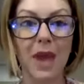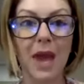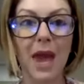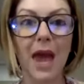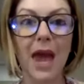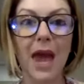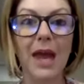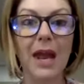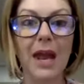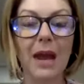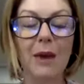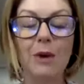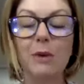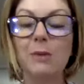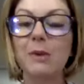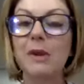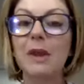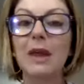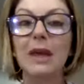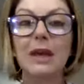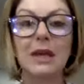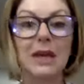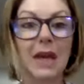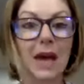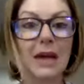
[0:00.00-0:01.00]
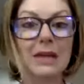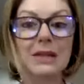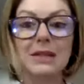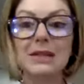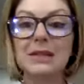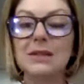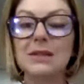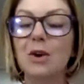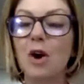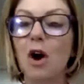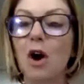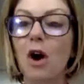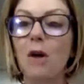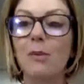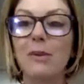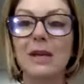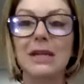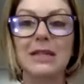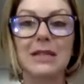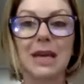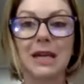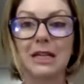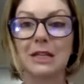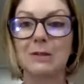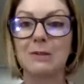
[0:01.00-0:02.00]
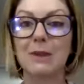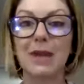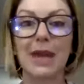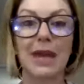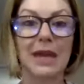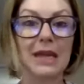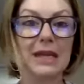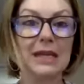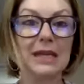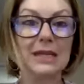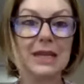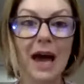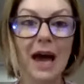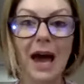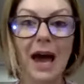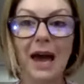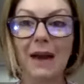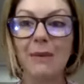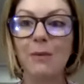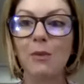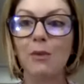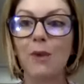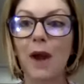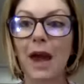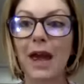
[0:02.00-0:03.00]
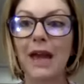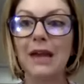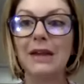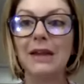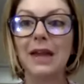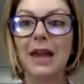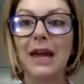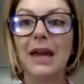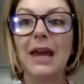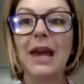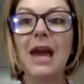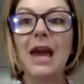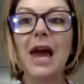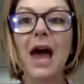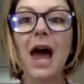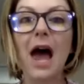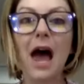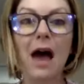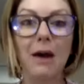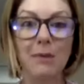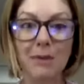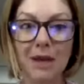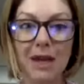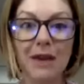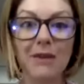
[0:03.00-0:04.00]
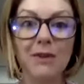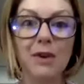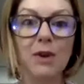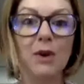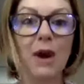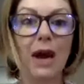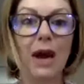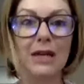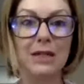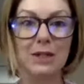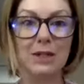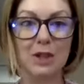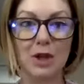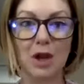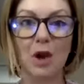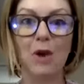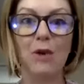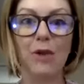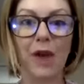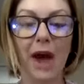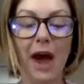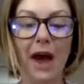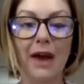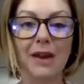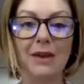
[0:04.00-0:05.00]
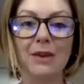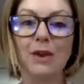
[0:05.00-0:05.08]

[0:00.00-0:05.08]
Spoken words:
And I would be like, yes, call me, text me anytime, right? Like, how many of you guys know that?